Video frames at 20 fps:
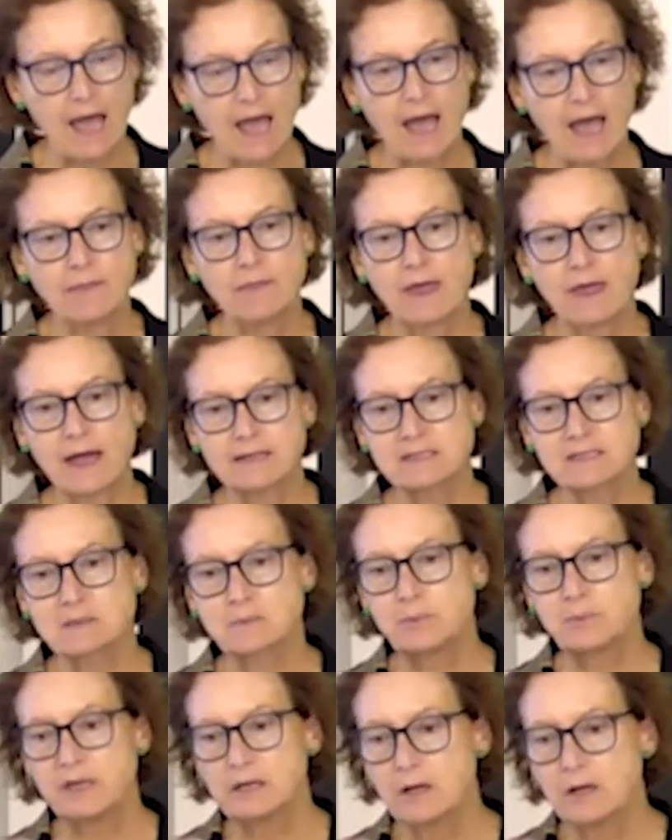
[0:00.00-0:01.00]
And
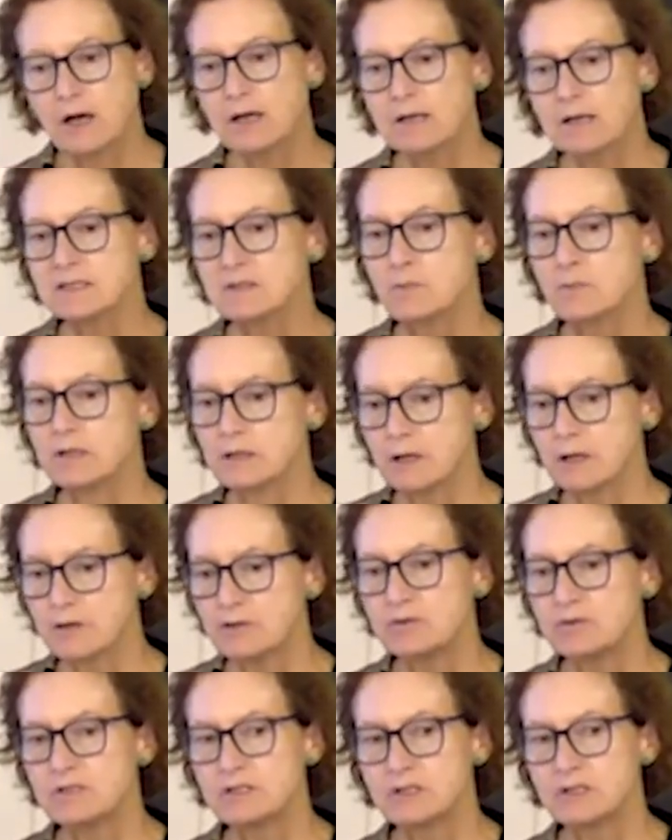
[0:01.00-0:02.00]
that's because One
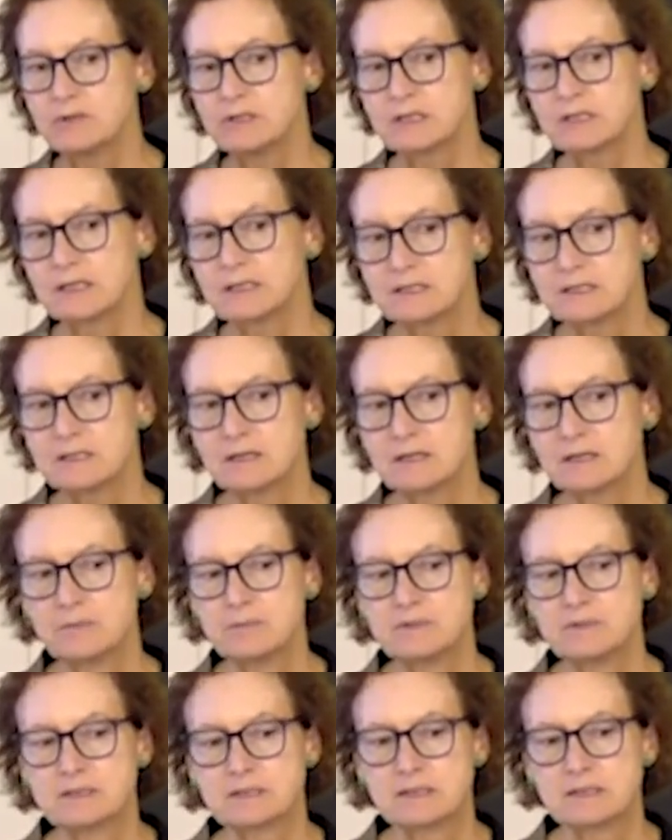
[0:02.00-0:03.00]
Country, Two
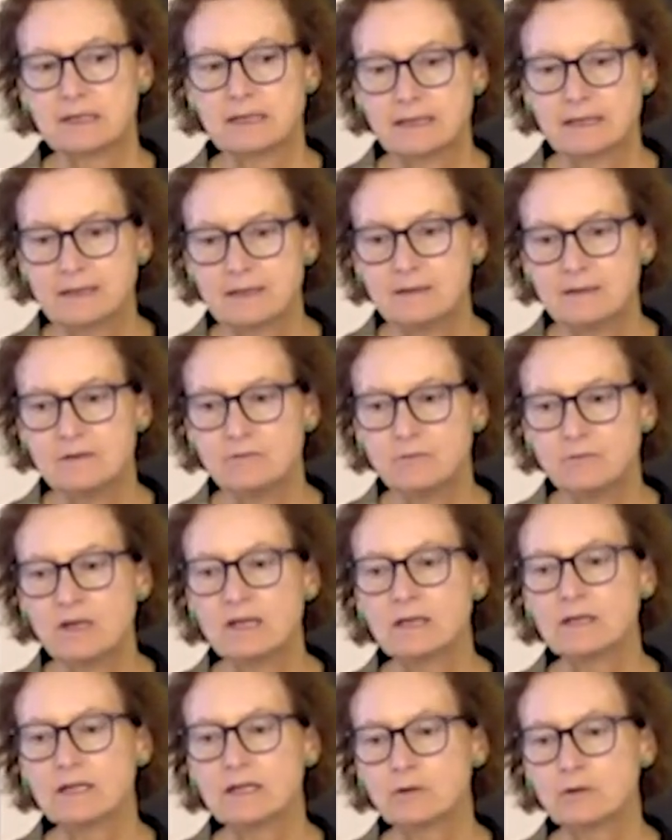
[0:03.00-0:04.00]
Systems
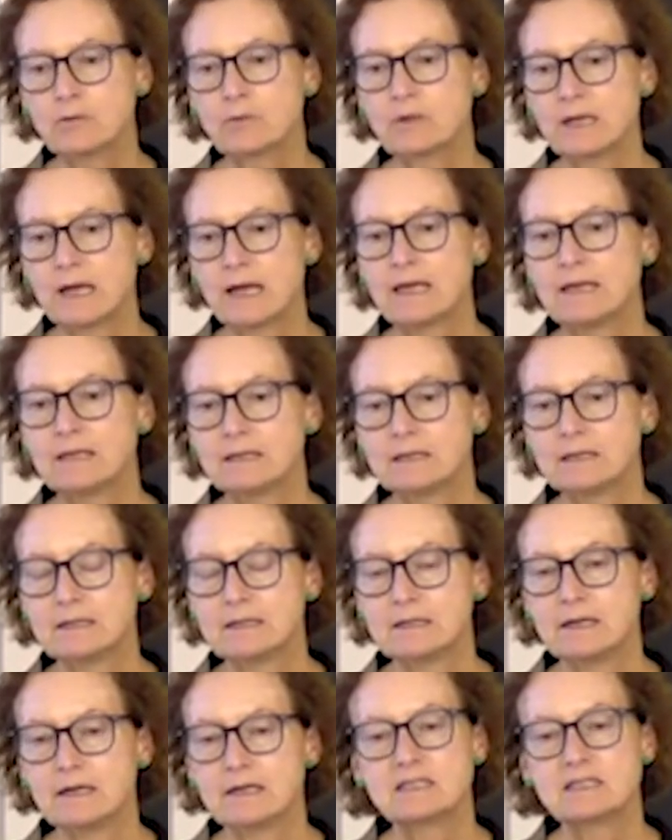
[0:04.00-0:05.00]
really
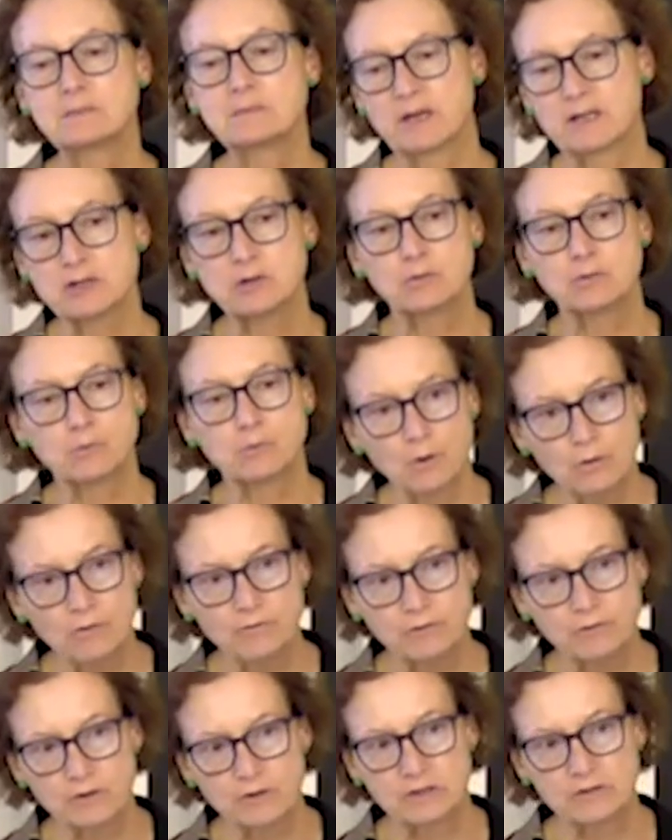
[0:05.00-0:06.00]
created a special role
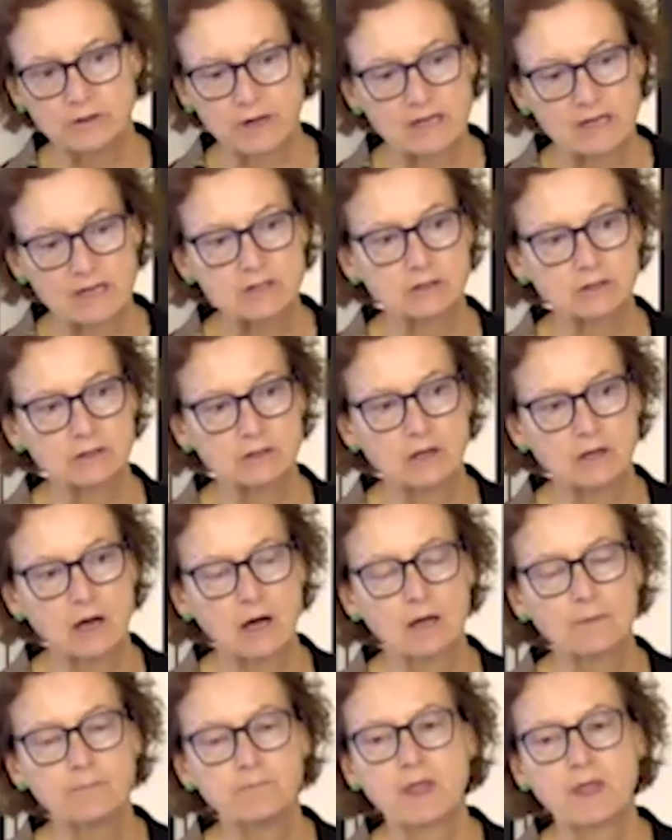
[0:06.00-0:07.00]
for international
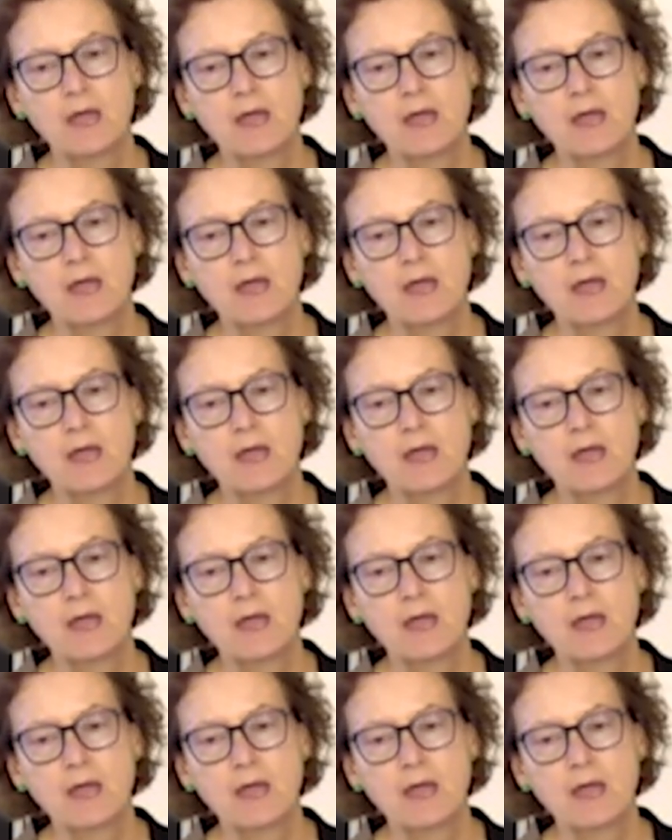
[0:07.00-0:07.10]
law.